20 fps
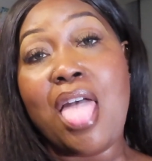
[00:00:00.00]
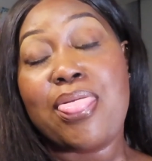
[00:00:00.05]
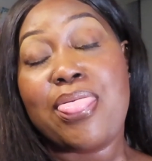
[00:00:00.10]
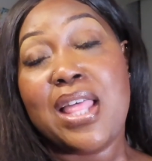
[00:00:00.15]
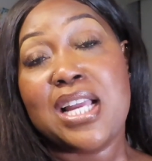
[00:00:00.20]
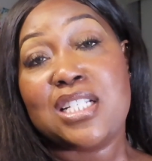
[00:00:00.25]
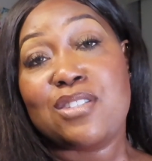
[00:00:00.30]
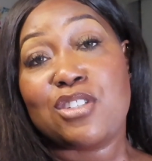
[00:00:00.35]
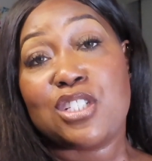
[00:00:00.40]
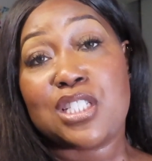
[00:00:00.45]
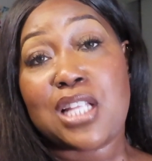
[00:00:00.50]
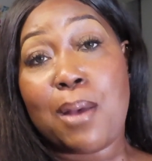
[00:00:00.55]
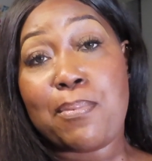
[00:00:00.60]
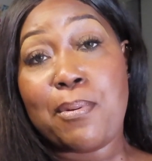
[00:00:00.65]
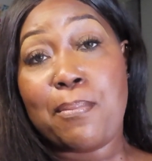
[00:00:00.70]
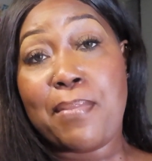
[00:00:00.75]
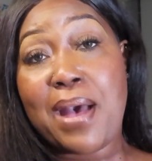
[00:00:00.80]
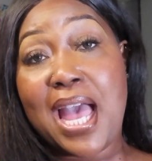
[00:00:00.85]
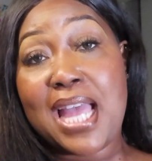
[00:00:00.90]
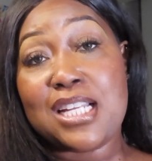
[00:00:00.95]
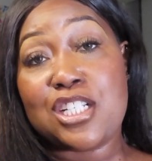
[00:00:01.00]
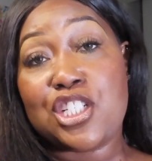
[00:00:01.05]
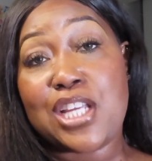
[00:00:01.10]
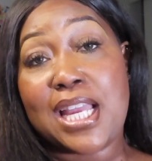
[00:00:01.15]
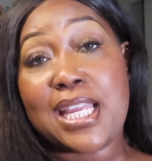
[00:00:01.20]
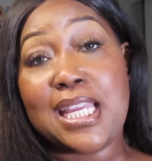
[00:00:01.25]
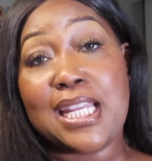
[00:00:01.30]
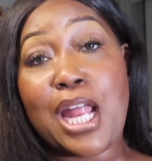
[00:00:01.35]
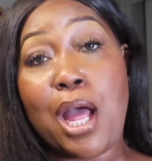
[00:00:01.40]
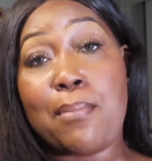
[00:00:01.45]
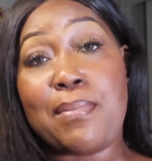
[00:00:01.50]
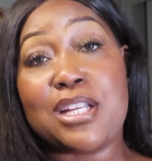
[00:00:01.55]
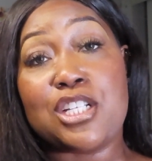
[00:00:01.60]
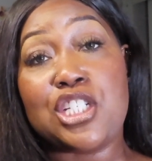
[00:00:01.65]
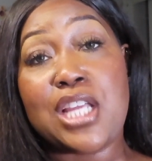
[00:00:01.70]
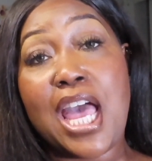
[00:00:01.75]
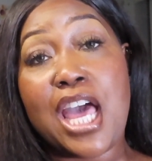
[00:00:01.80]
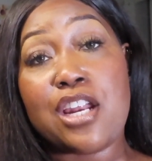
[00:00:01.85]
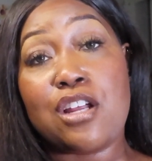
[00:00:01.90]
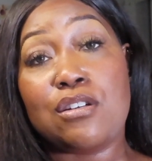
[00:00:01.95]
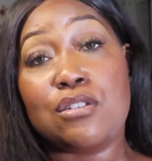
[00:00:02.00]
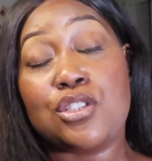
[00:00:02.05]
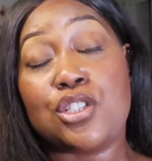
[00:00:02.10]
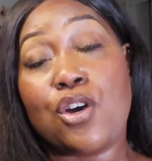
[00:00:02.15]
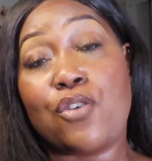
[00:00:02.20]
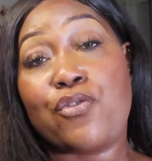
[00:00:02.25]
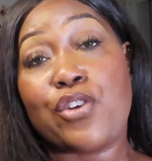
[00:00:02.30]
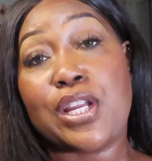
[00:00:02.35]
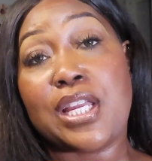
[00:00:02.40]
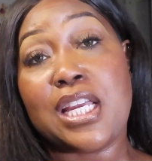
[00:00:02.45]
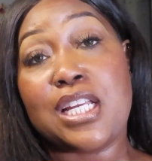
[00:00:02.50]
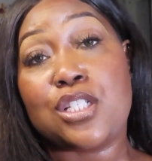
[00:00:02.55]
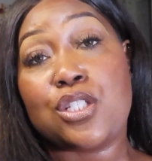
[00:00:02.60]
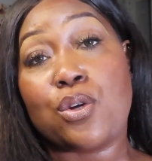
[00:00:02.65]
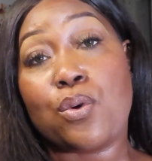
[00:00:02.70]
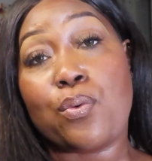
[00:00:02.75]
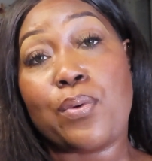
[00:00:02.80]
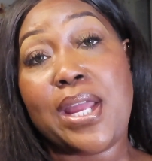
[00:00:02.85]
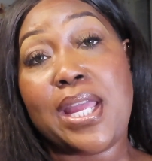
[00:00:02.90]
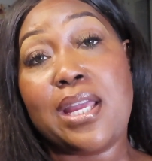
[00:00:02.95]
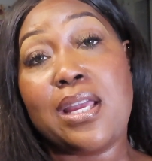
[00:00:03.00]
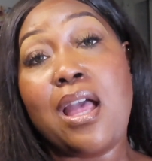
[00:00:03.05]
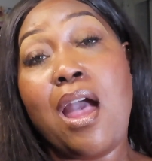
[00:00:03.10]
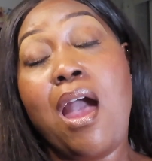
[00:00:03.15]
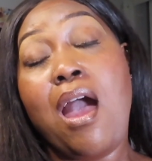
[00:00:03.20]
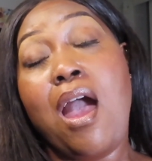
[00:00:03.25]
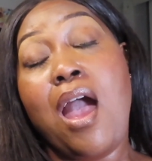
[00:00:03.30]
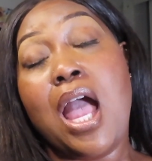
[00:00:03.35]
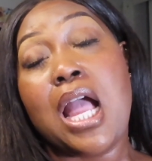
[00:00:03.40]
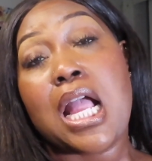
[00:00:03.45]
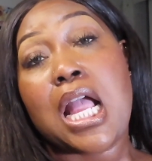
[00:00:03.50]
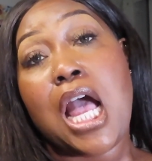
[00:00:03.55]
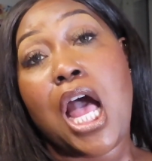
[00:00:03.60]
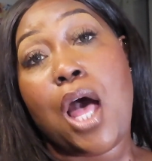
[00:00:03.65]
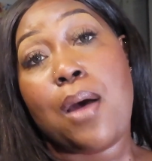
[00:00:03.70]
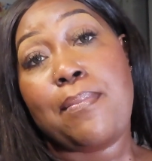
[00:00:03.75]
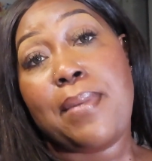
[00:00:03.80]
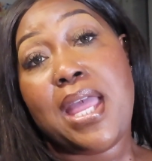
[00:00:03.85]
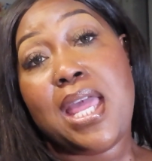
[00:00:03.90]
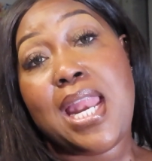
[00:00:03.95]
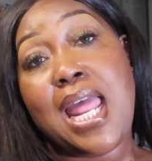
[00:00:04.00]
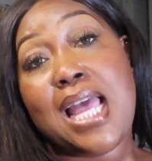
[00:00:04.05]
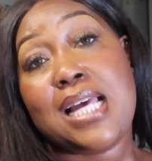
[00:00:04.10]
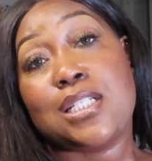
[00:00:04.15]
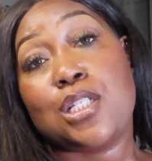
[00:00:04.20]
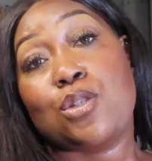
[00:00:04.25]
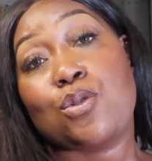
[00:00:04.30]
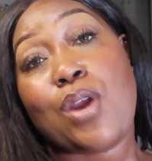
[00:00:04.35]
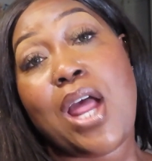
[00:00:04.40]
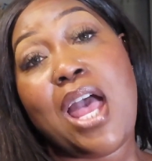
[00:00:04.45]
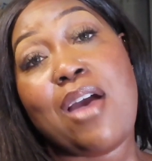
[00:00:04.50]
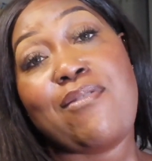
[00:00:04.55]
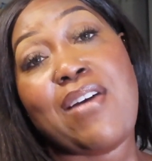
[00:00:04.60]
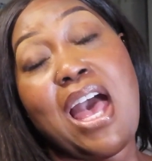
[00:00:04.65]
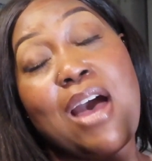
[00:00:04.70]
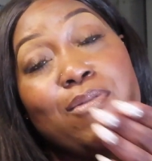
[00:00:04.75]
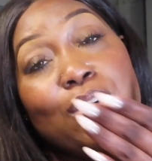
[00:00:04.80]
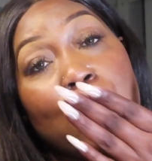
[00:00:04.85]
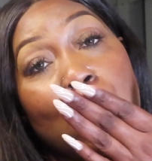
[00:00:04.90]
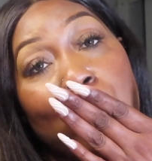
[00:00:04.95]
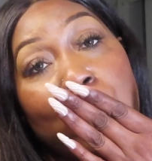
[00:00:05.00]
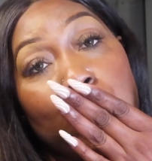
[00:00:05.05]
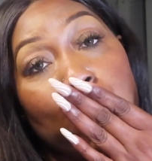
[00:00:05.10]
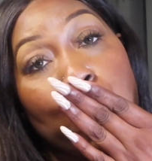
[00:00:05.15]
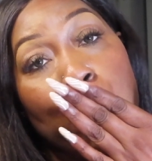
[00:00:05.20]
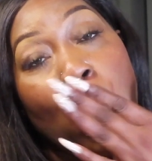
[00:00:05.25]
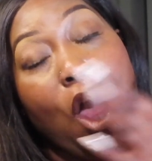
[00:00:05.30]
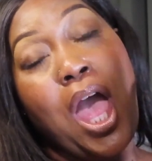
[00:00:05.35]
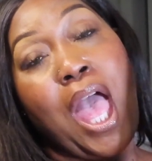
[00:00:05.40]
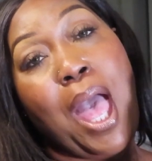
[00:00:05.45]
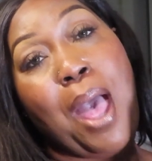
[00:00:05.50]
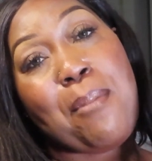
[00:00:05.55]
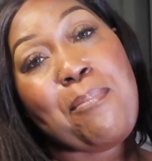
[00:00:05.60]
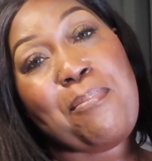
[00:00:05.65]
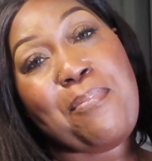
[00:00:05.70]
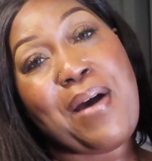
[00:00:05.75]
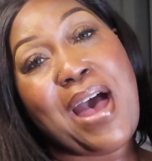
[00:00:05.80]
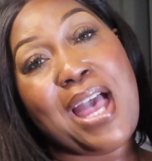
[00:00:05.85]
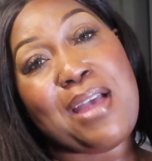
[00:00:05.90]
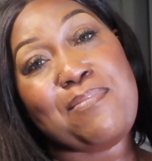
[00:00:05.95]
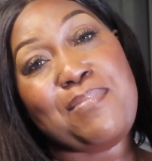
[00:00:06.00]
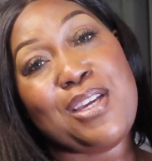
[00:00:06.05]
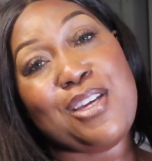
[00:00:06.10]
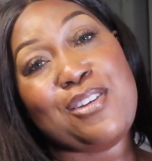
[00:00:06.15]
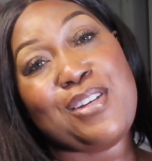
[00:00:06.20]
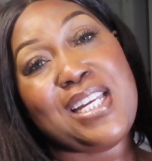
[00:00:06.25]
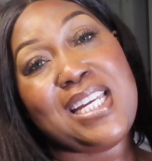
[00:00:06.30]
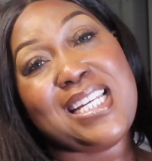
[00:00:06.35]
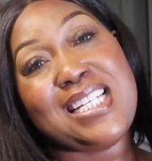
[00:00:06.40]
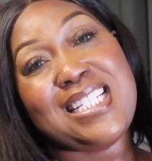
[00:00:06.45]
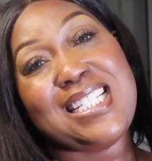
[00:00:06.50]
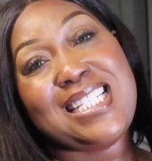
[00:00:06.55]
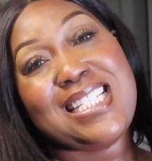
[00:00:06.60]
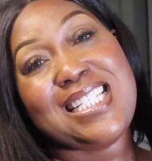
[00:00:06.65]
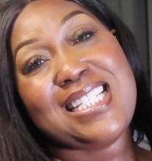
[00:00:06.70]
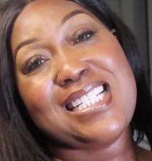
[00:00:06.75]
thanks for stopping by and checking out my channel. Don't forget to rate, comment, and subscribe. Have a good one. Bye, beauties.